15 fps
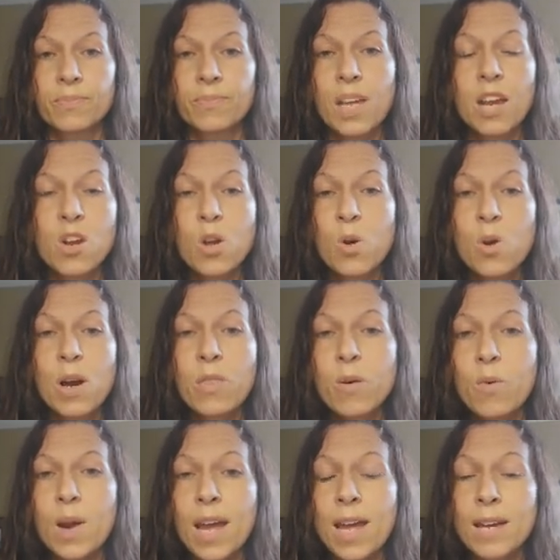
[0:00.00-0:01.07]
And no other
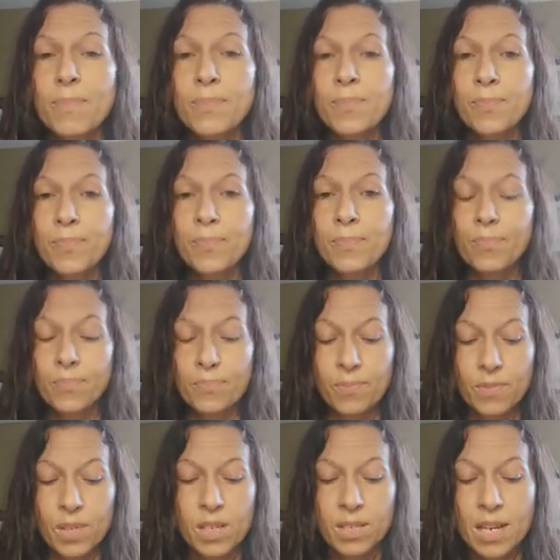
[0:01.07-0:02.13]
way.
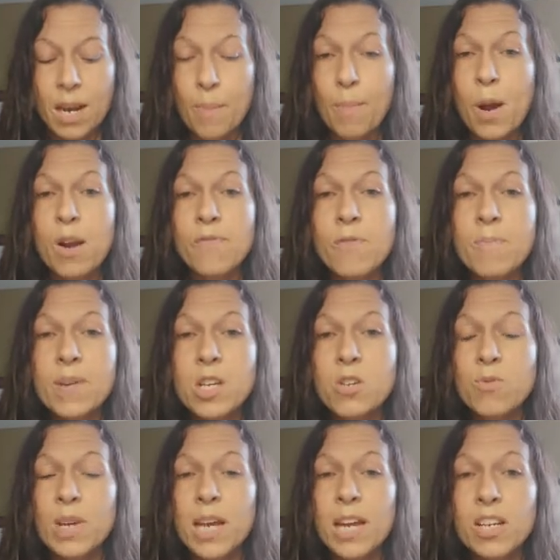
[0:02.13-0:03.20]
He said, apart from me,
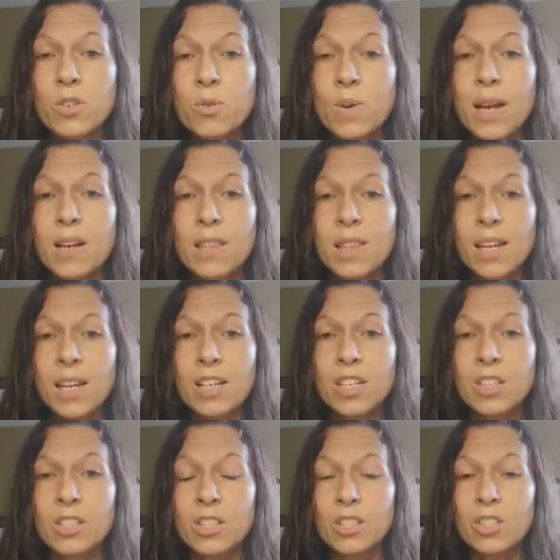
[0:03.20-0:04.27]
you can't do
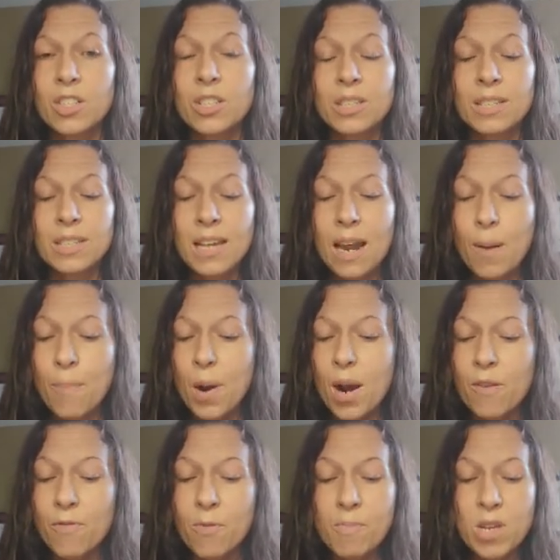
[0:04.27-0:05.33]
anything. Jesus said,
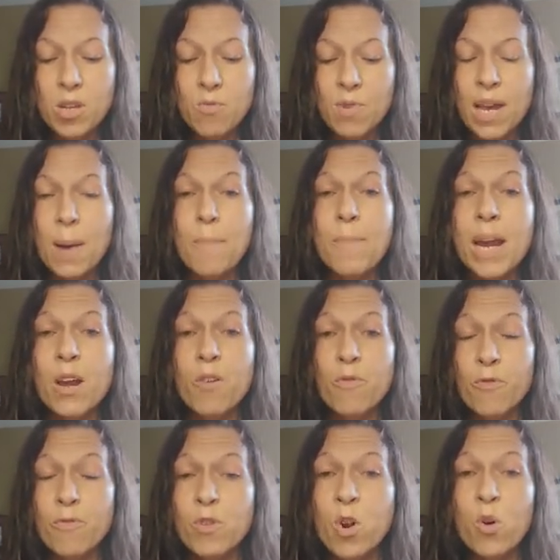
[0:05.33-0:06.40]
apart from me, you can bear
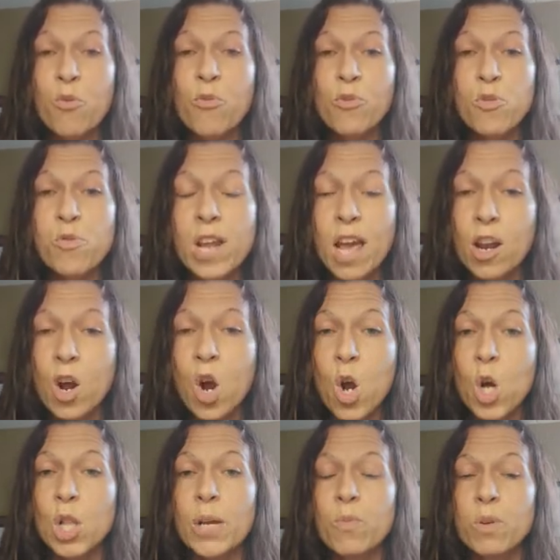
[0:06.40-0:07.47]
no fruit at
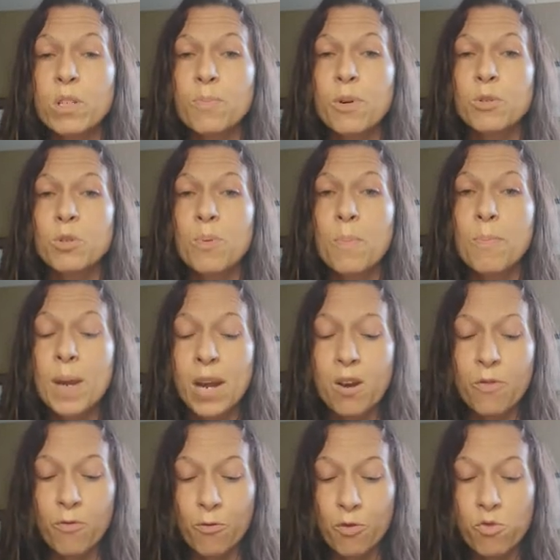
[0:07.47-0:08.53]
all. And we're supposed to
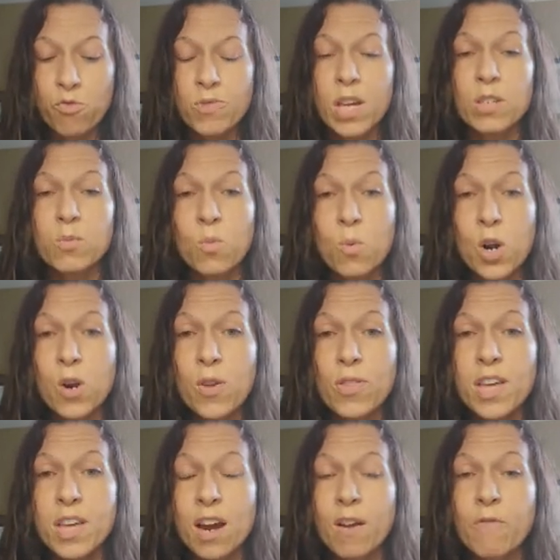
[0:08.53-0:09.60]
bear fruit that's
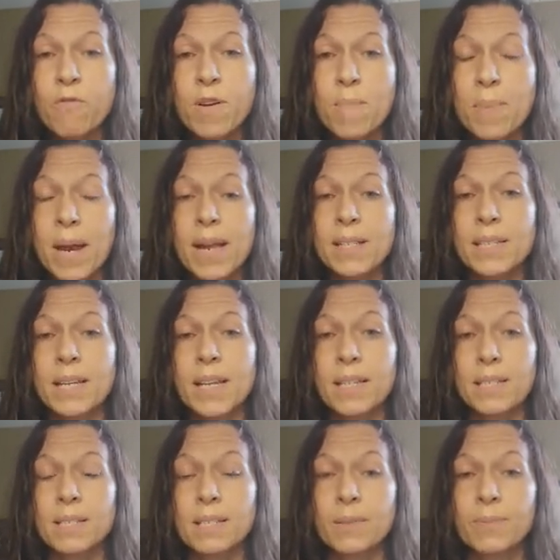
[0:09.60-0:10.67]
worthy of
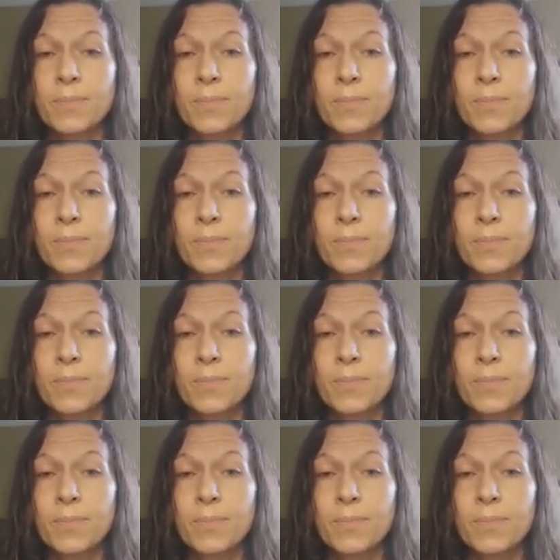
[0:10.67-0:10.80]
repentance.